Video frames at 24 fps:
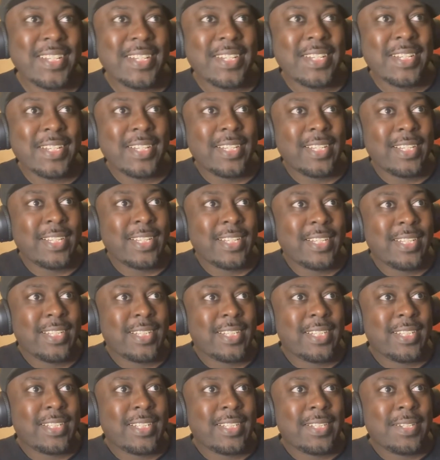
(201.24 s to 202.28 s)

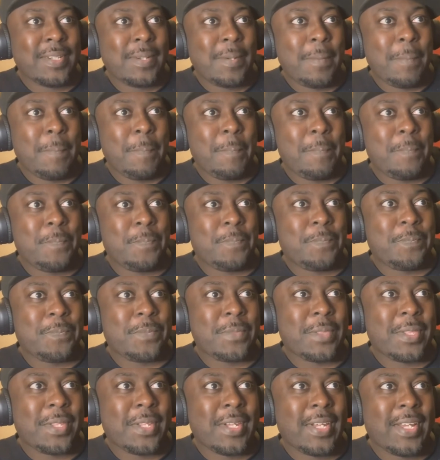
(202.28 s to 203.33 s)

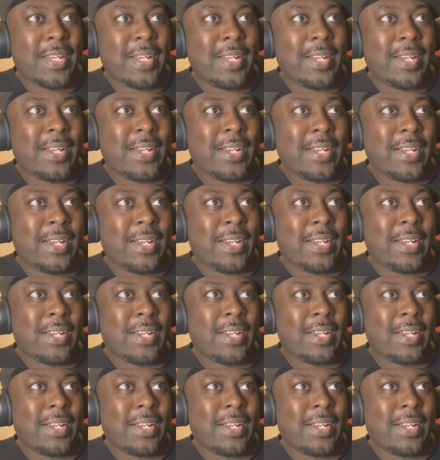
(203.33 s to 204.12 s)
(silence)